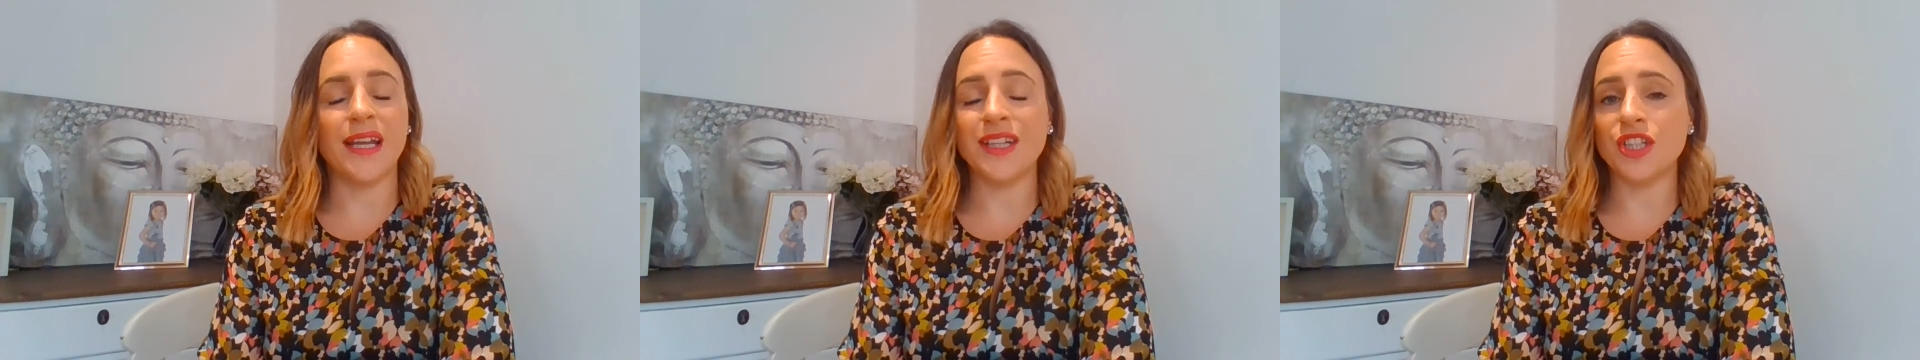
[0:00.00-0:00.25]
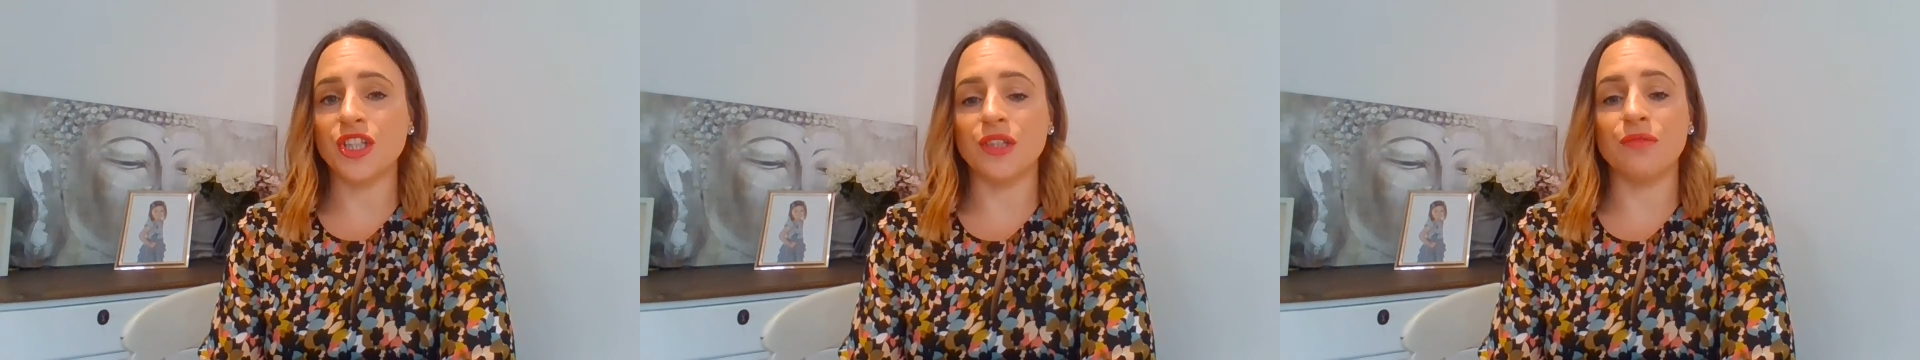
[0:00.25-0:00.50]

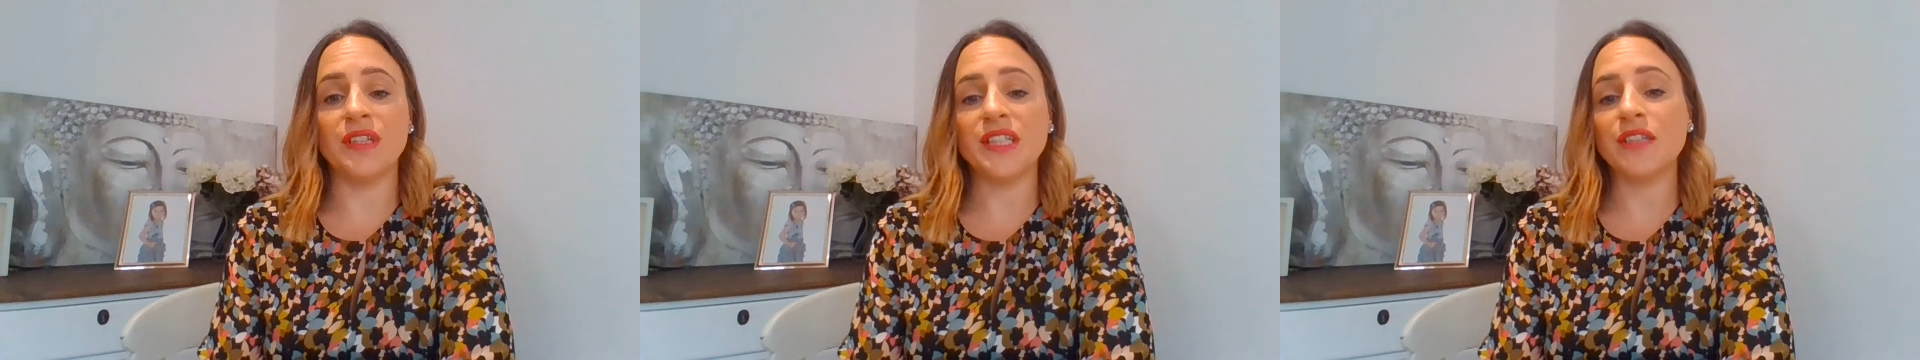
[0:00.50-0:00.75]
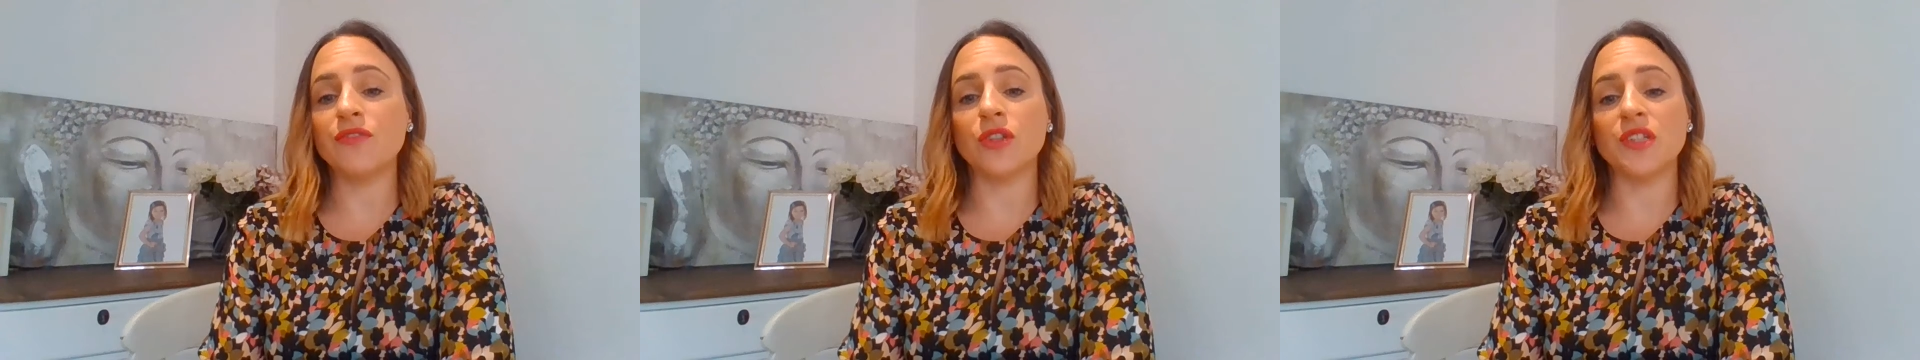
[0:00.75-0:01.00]
actually the
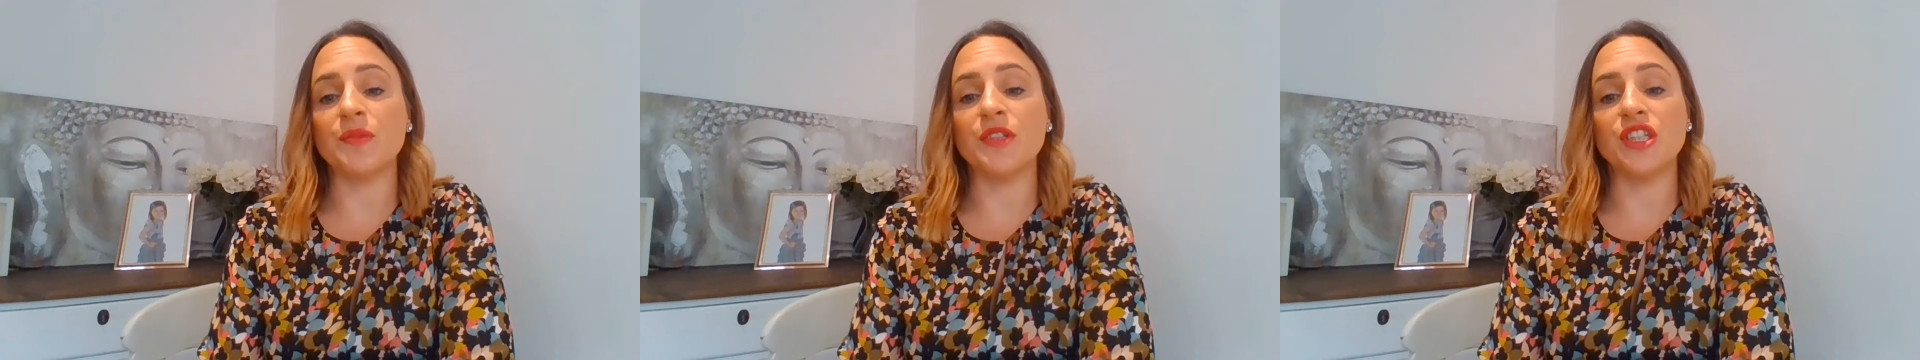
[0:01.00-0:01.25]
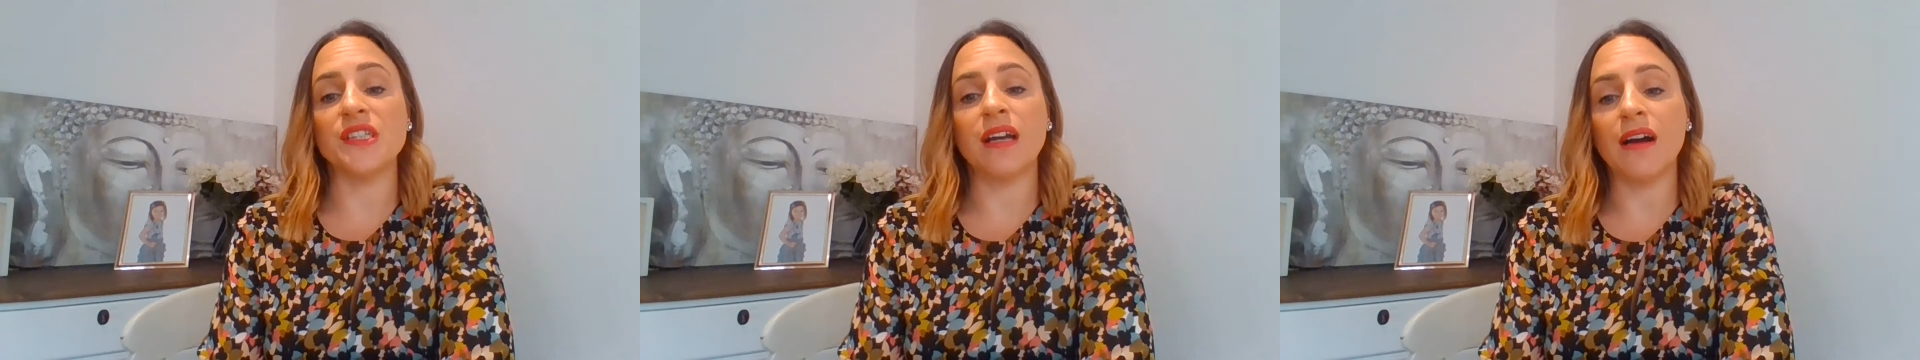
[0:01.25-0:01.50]
risk of
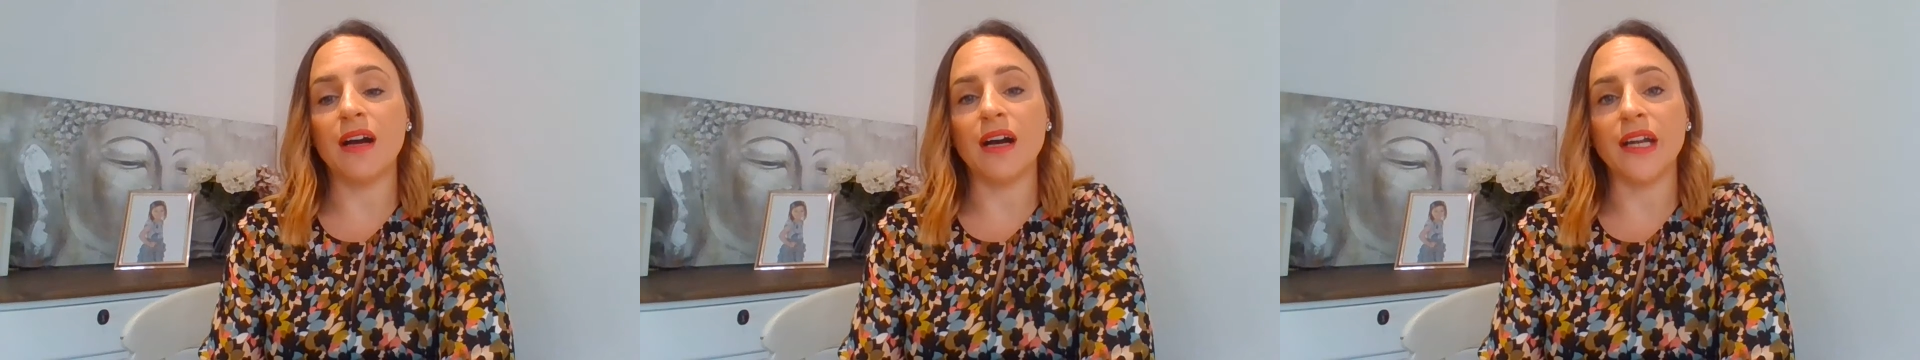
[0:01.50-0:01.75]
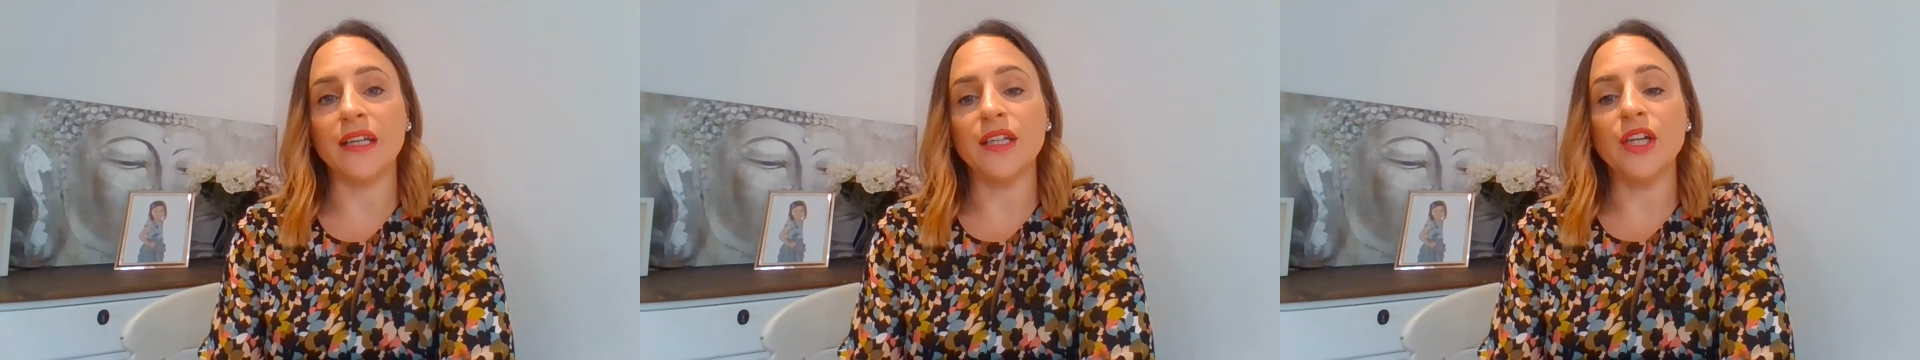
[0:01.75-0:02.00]
transmission is
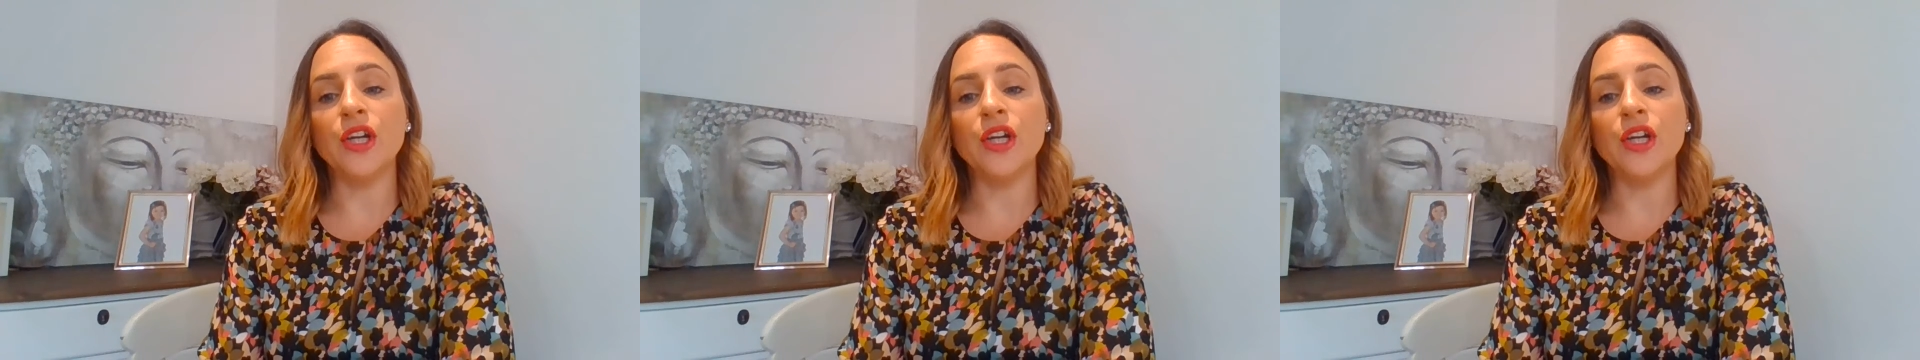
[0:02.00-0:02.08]
high,